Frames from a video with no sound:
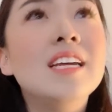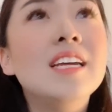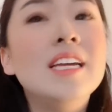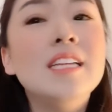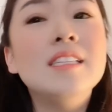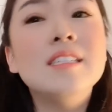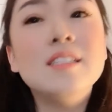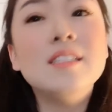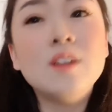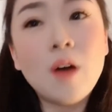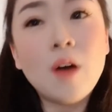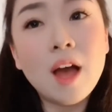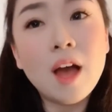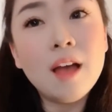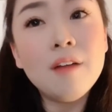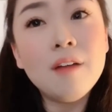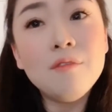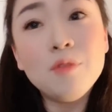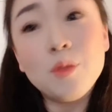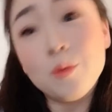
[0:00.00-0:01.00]
and so I
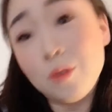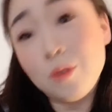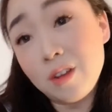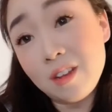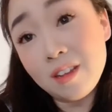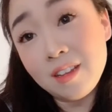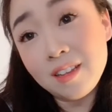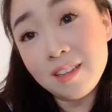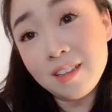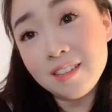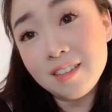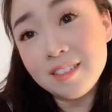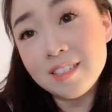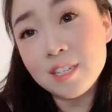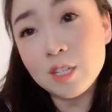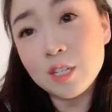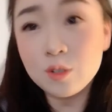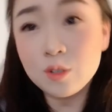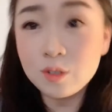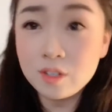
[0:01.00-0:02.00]
have three
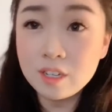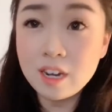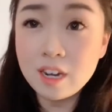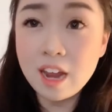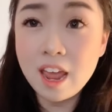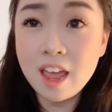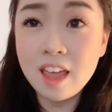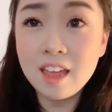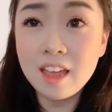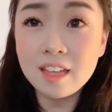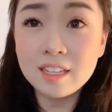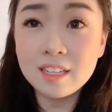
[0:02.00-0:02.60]
to do today.